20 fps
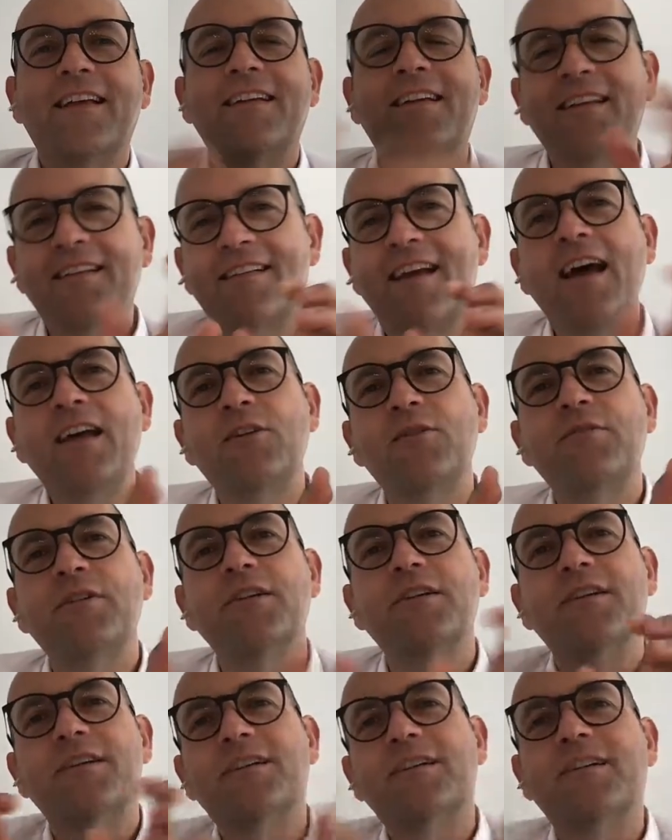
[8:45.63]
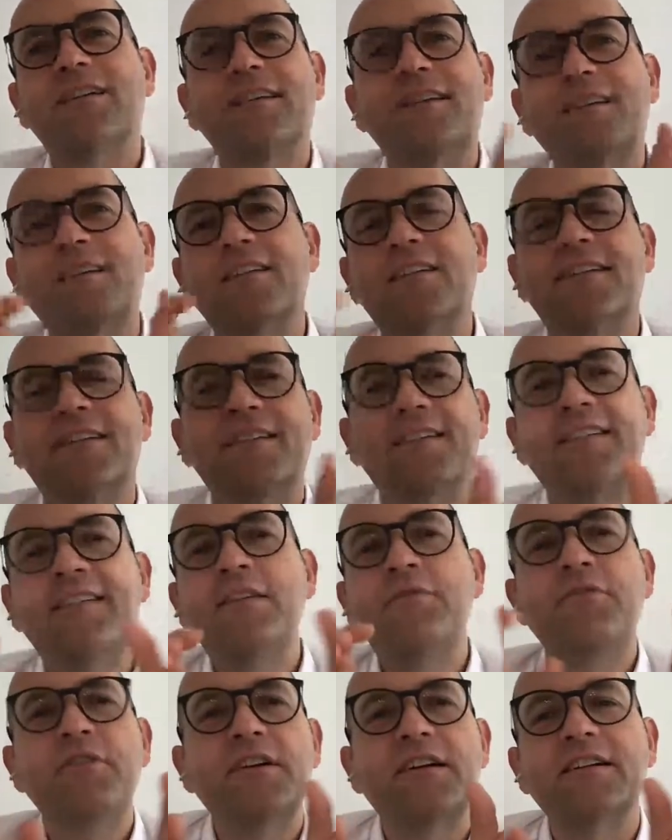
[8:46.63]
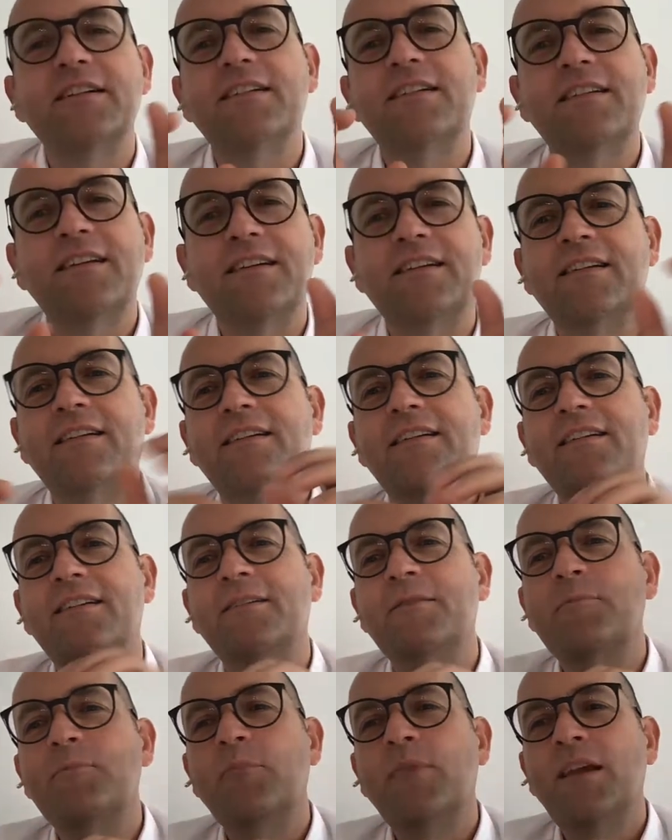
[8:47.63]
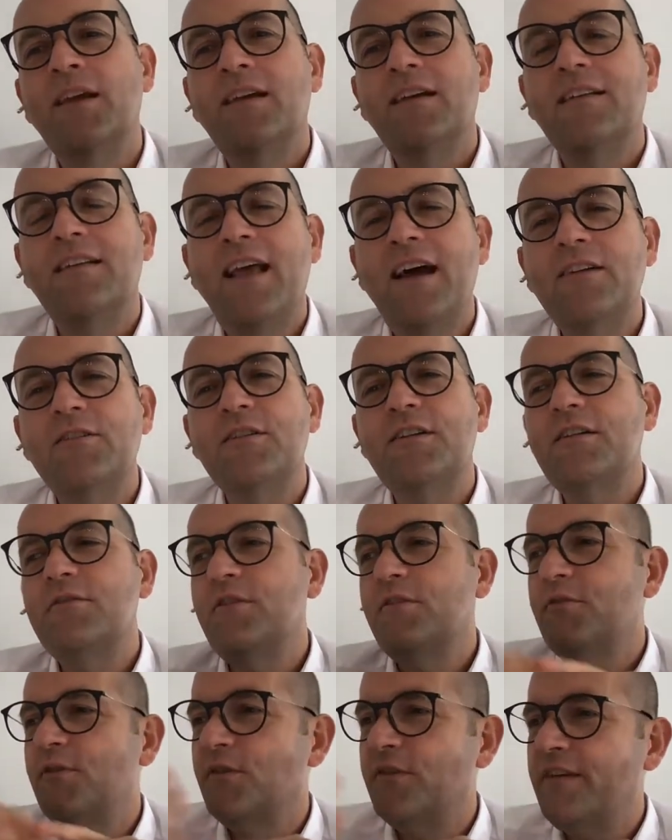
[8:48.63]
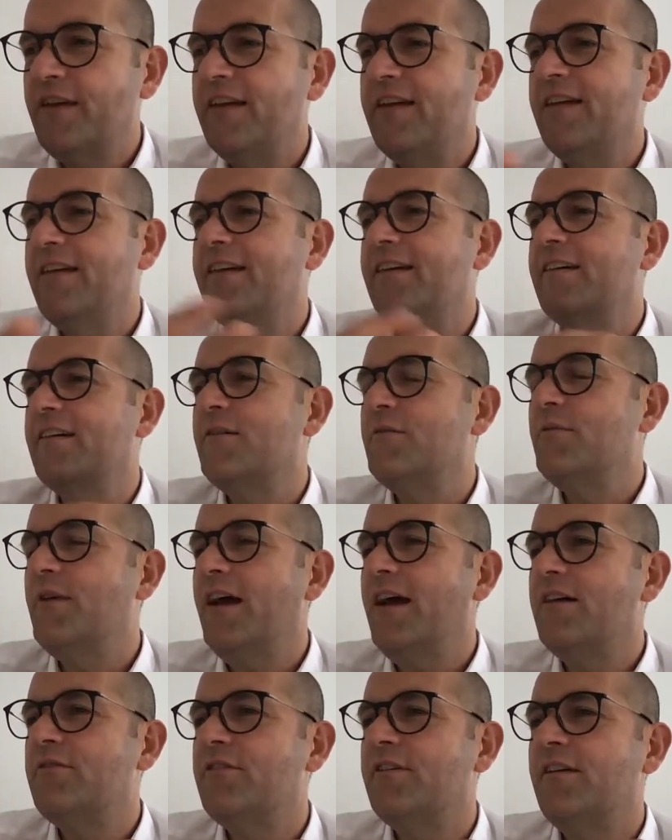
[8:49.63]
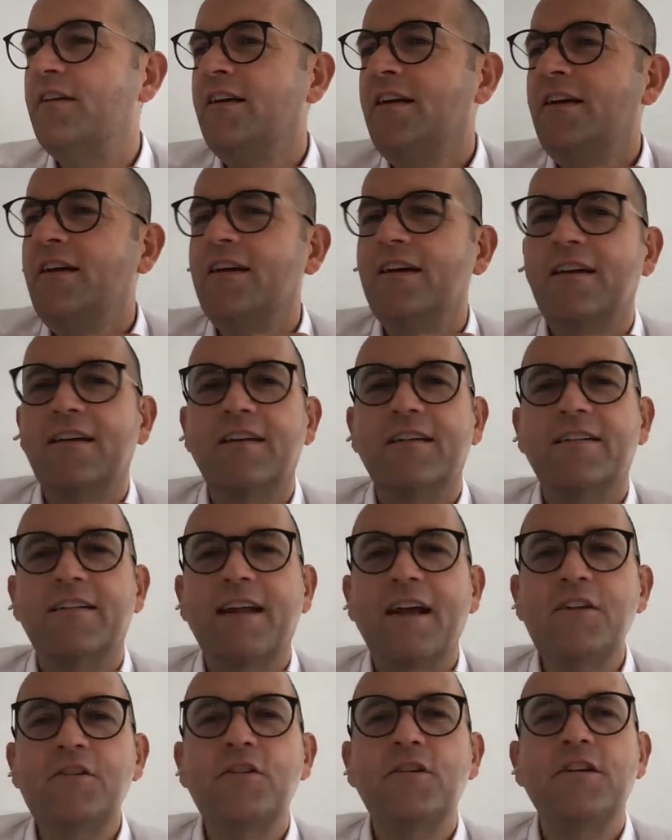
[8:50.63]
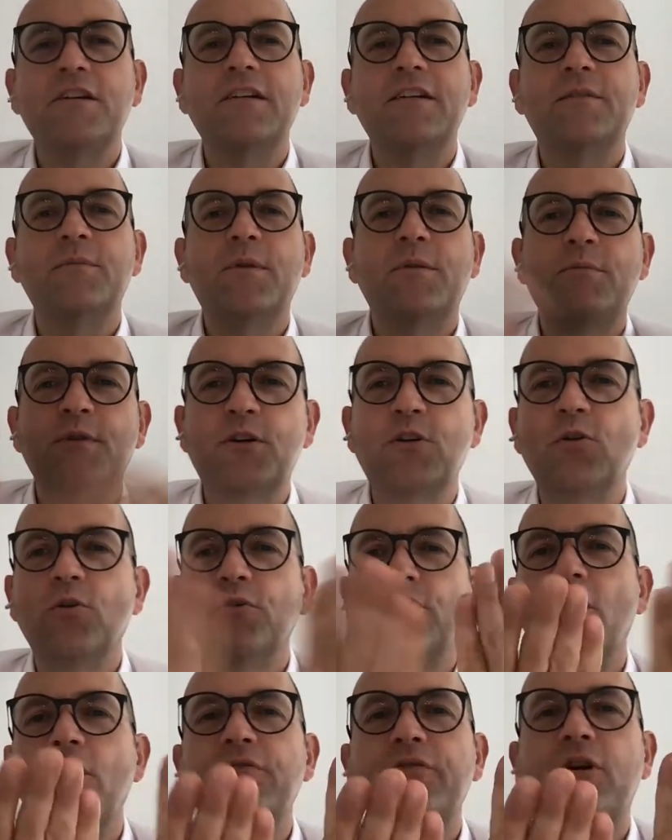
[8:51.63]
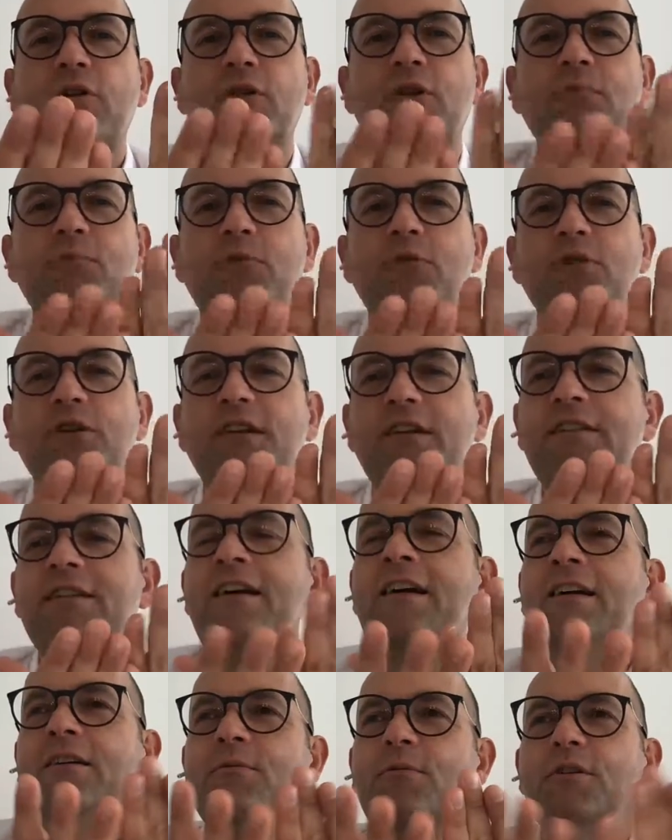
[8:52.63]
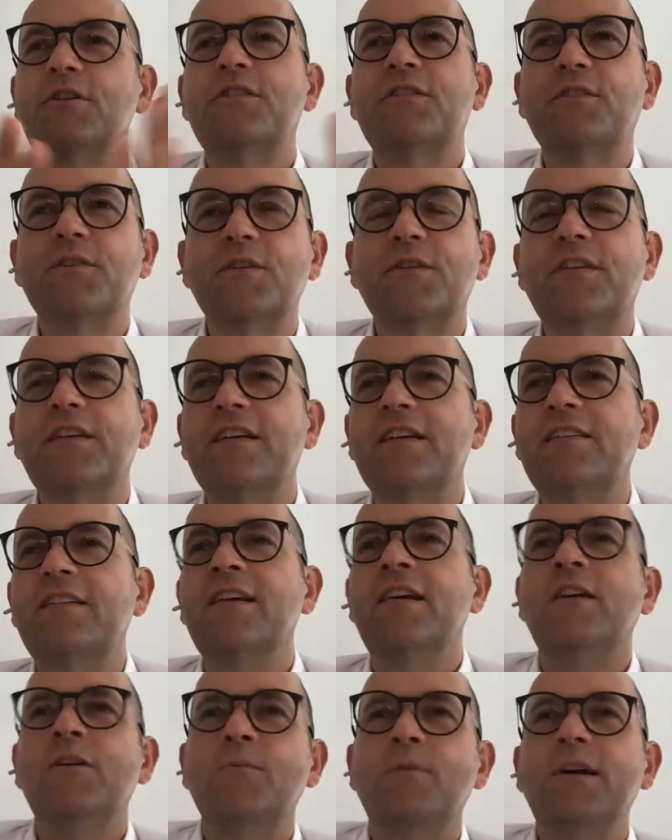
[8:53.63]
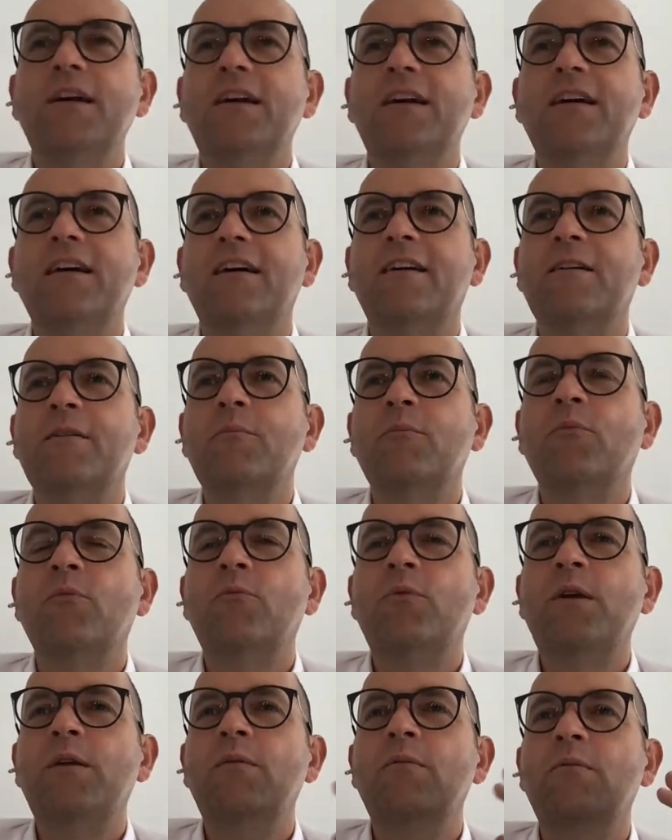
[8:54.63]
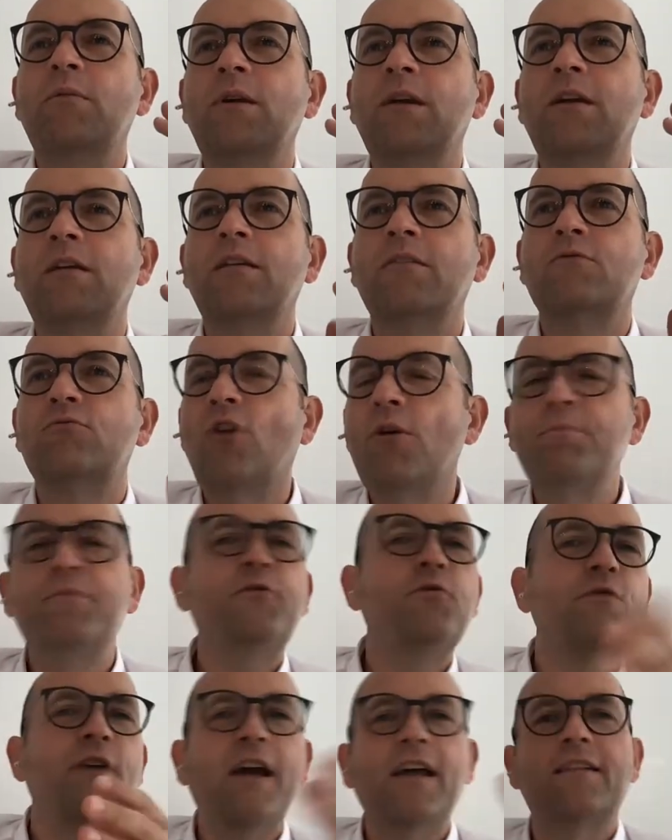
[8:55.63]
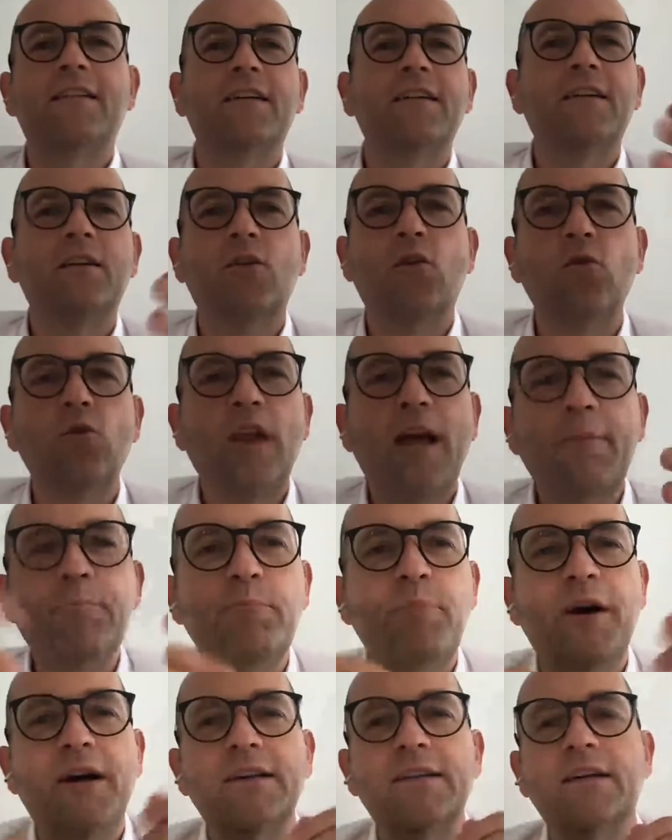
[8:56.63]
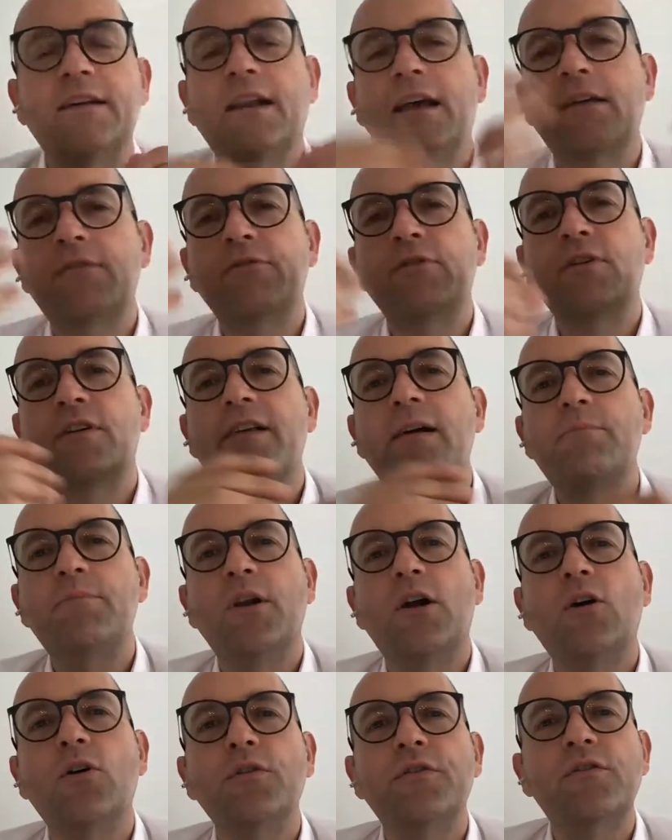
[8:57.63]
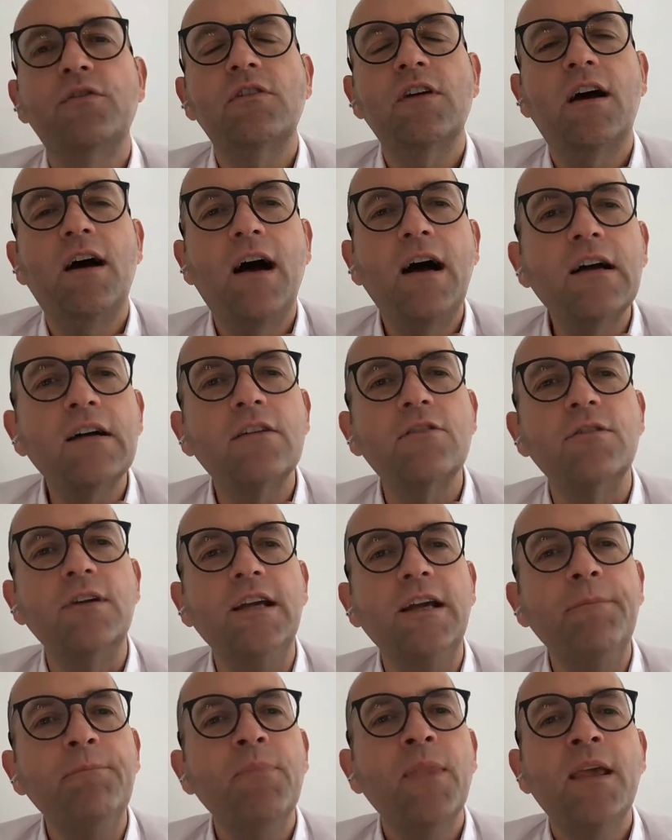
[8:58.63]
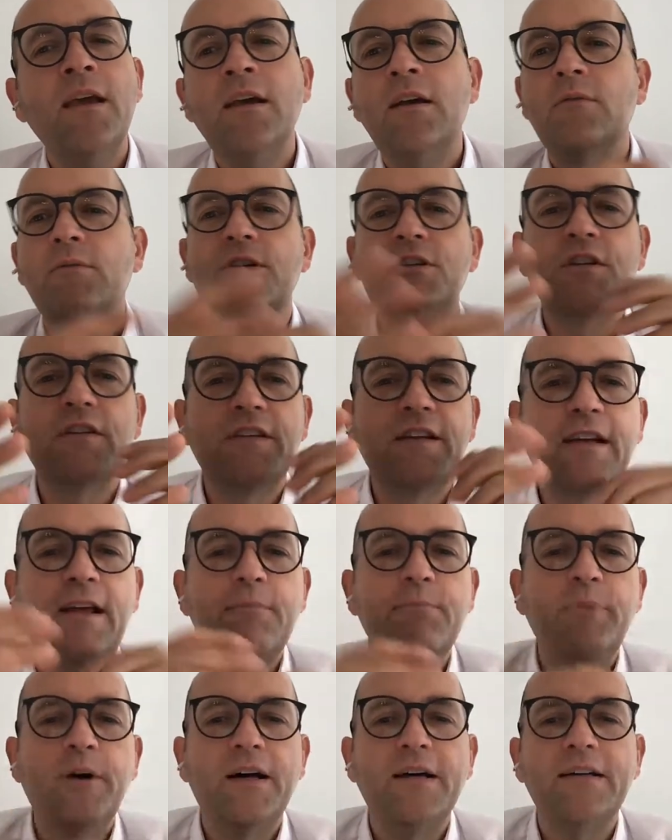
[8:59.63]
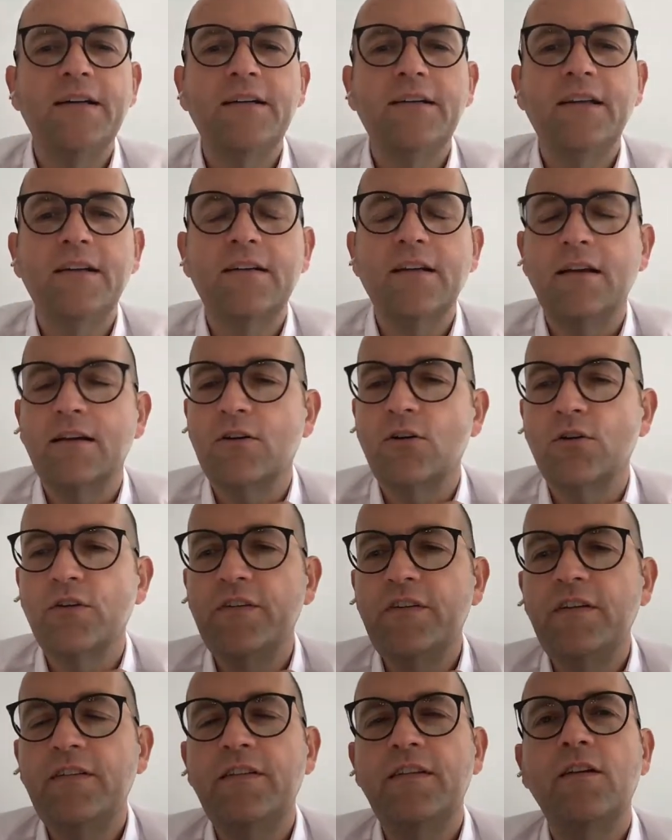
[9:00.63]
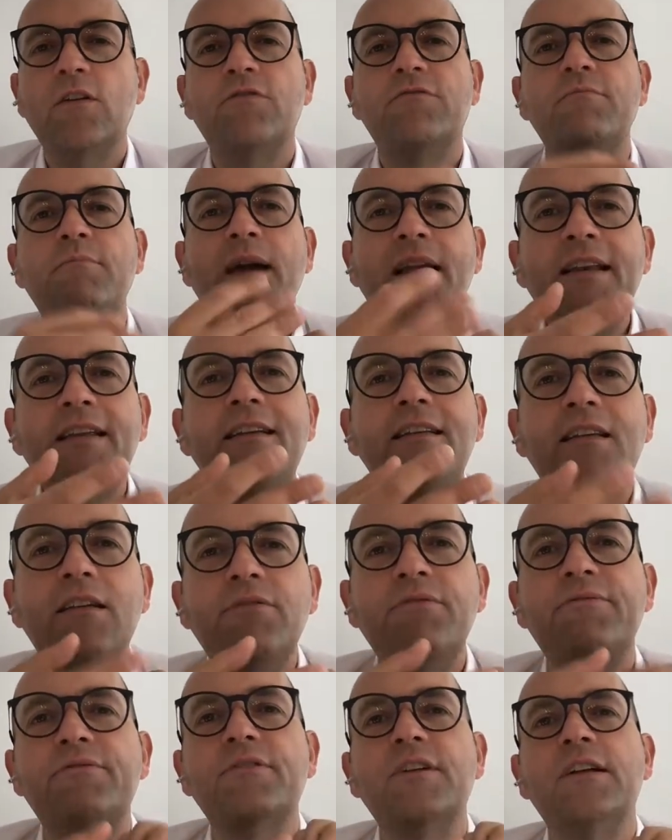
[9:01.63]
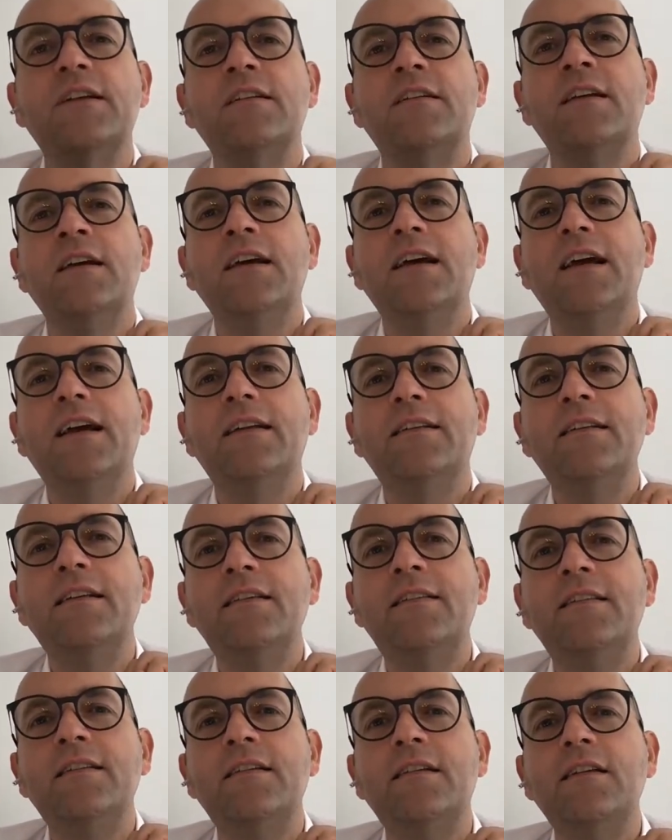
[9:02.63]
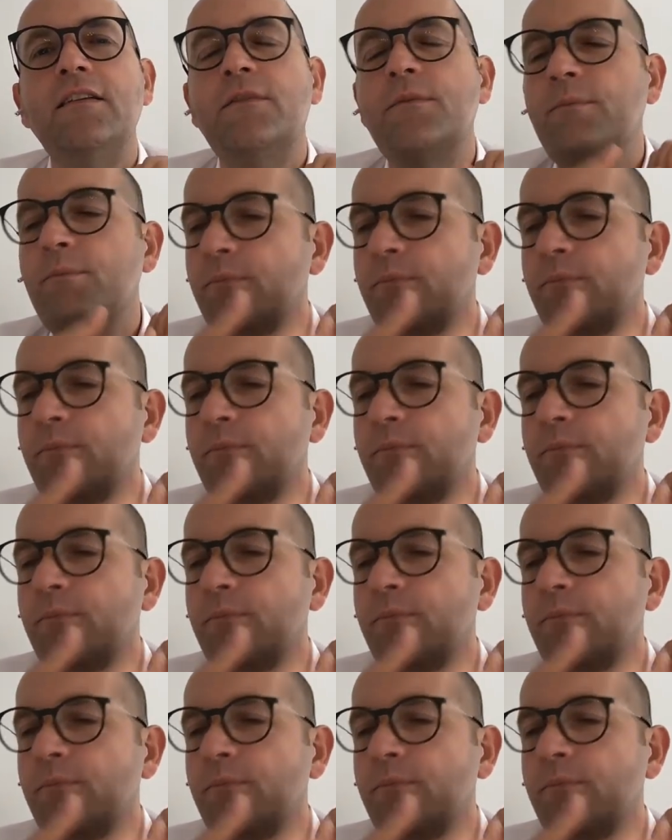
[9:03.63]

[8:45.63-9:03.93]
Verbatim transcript: it's kind of a, a, a difficult uh, um, narrative if you say uh, we have a, a, nationalism and we close off our borders versus is we, um, we, we rob together a whole empire, like, for example, Austria-Hungary, which is an empire that consisted of many different ethnicities,